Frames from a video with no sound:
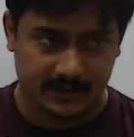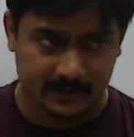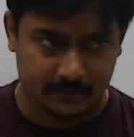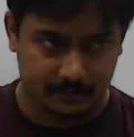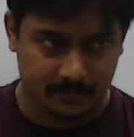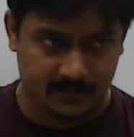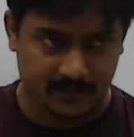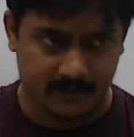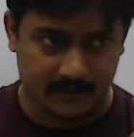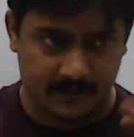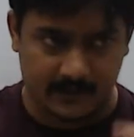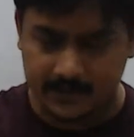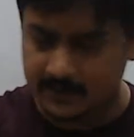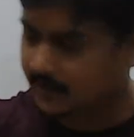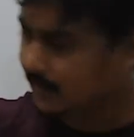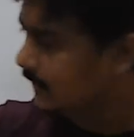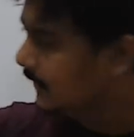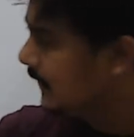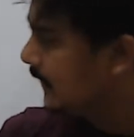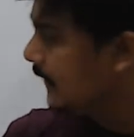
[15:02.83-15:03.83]
A plus
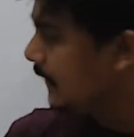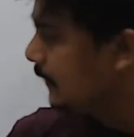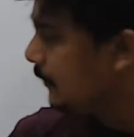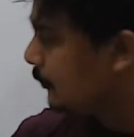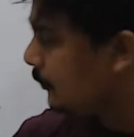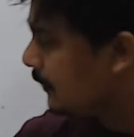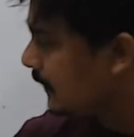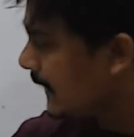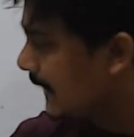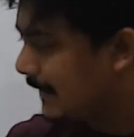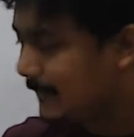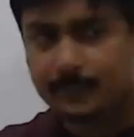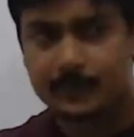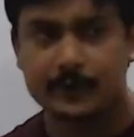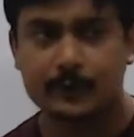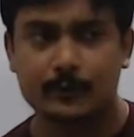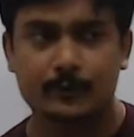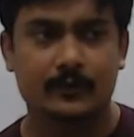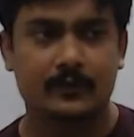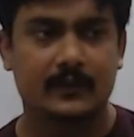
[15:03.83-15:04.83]
D. To
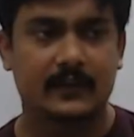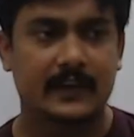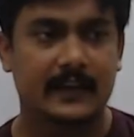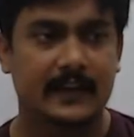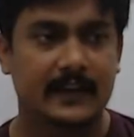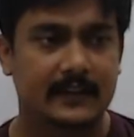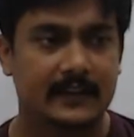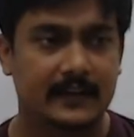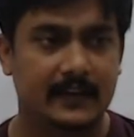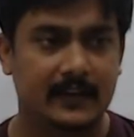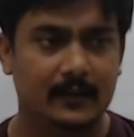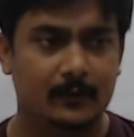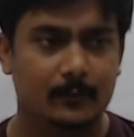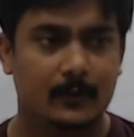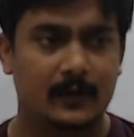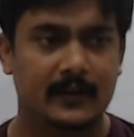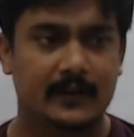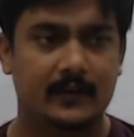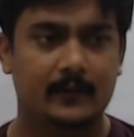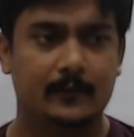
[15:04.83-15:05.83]
compute T3,
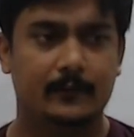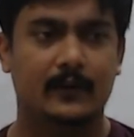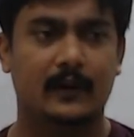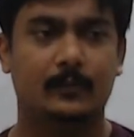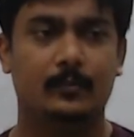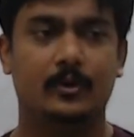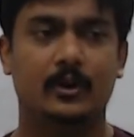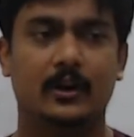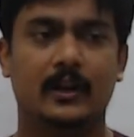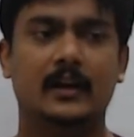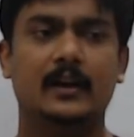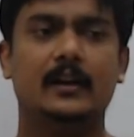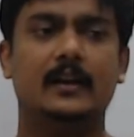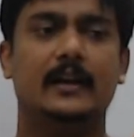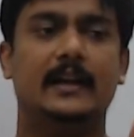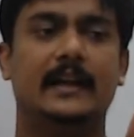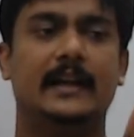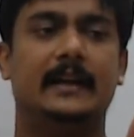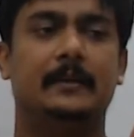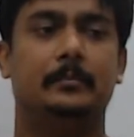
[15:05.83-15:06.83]
what is
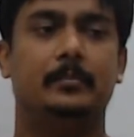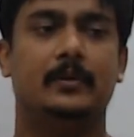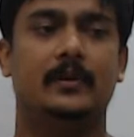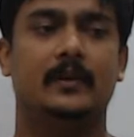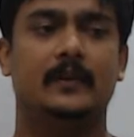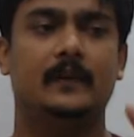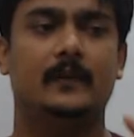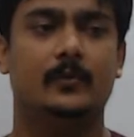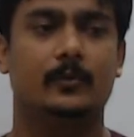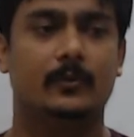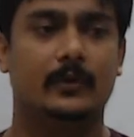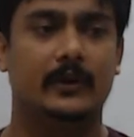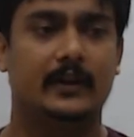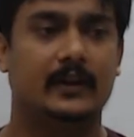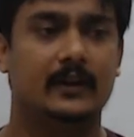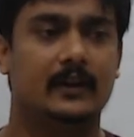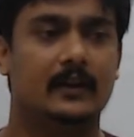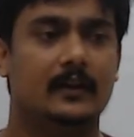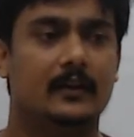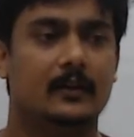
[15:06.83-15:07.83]
formula? A plus
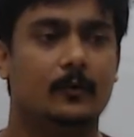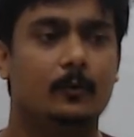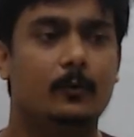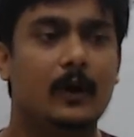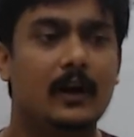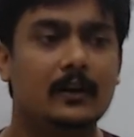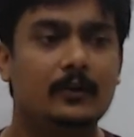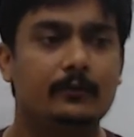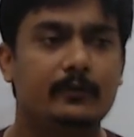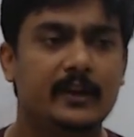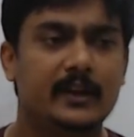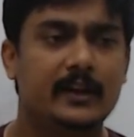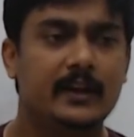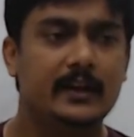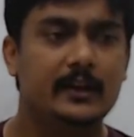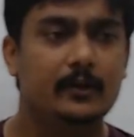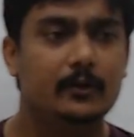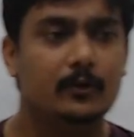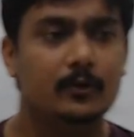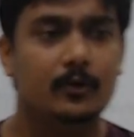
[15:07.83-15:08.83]
2D. What we
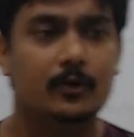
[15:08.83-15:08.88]
need to